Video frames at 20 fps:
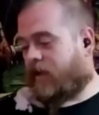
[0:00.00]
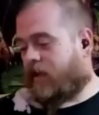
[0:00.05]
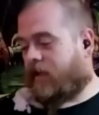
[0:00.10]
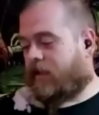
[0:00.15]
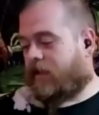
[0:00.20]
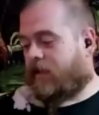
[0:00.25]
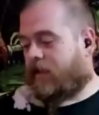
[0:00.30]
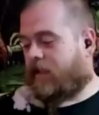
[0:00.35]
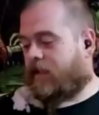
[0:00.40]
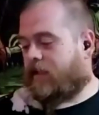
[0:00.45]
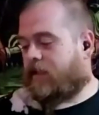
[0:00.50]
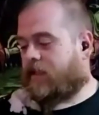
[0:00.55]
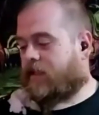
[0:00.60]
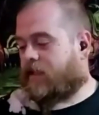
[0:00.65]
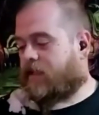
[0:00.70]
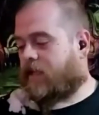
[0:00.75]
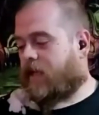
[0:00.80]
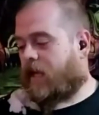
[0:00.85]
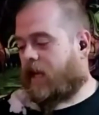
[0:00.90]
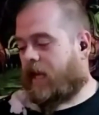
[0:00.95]
8
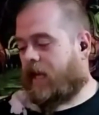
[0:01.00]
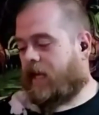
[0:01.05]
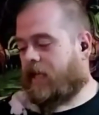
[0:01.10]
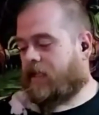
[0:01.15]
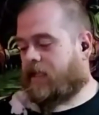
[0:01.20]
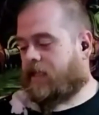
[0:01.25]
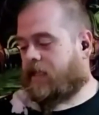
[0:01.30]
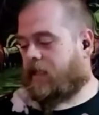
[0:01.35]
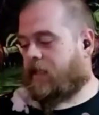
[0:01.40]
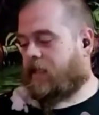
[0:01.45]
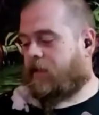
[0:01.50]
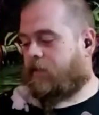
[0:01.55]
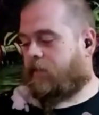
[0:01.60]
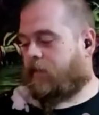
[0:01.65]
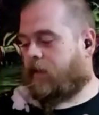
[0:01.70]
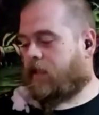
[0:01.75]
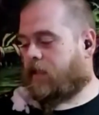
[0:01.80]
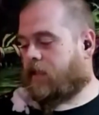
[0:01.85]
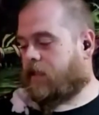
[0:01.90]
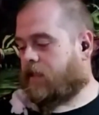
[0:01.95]
is AZ
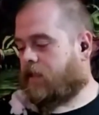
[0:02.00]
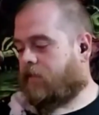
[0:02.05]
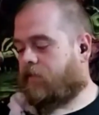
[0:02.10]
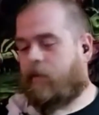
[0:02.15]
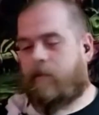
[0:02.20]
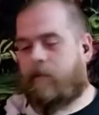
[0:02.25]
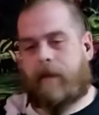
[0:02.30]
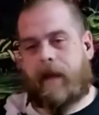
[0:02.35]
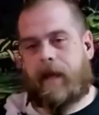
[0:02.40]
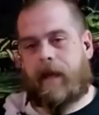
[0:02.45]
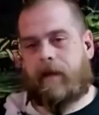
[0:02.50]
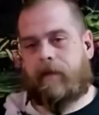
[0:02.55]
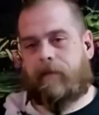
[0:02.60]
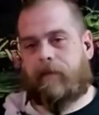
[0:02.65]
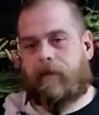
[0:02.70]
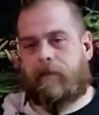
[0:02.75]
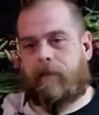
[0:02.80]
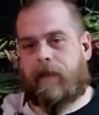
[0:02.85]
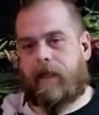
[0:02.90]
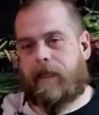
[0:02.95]
Pieces of a Man
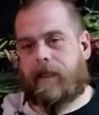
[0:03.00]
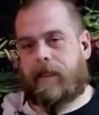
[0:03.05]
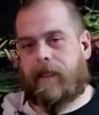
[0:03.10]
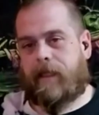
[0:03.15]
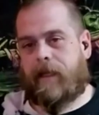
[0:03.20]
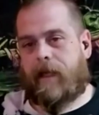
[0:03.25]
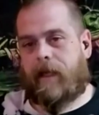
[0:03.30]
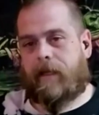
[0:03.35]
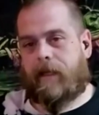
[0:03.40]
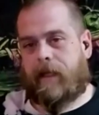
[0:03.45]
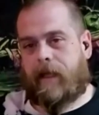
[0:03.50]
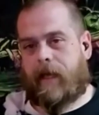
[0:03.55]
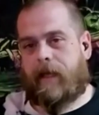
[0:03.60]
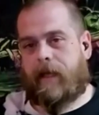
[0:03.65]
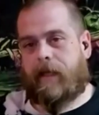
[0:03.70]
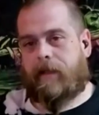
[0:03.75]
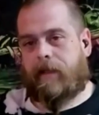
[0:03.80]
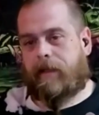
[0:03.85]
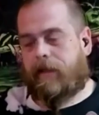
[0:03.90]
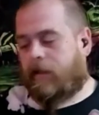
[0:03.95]
from
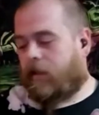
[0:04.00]
1998.